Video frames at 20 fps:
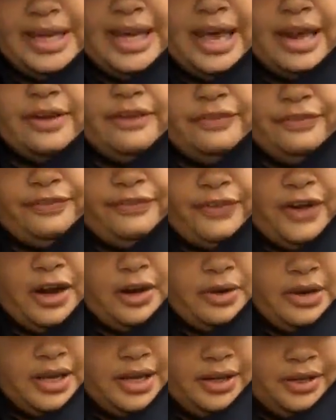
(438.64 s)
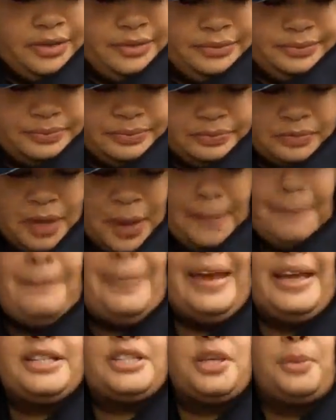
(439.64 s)
we get a very
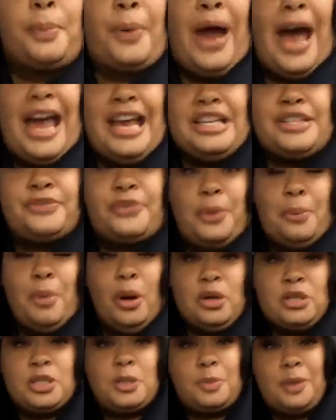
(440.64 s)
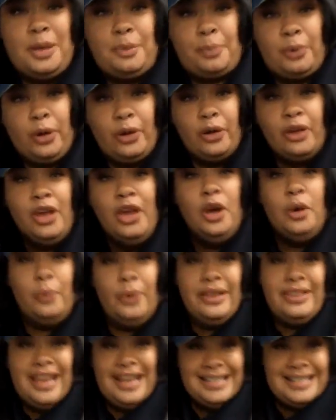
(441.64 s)
big surprise from most people
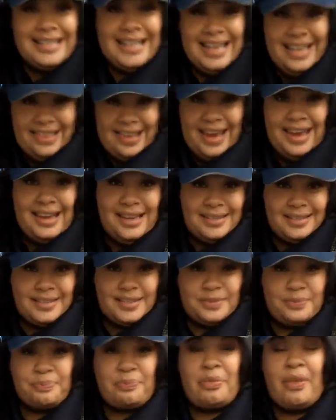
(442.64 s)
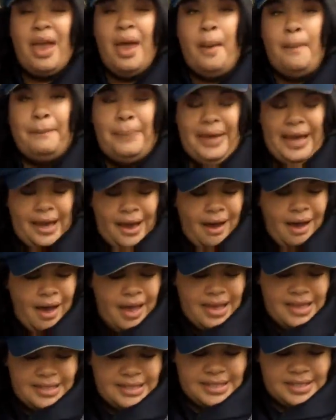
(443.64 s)
when they see these,
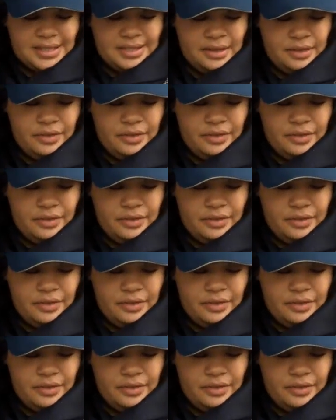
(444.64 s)
because